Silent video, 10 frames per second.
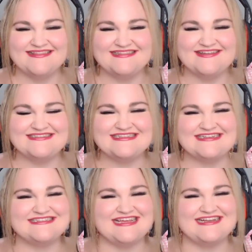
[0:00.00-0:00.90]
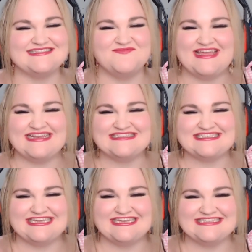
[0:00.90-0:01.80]
Don't judge that it's Peter's
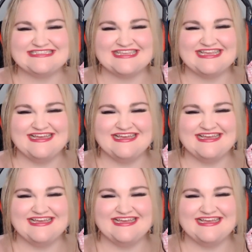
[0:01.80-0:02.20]
cheese.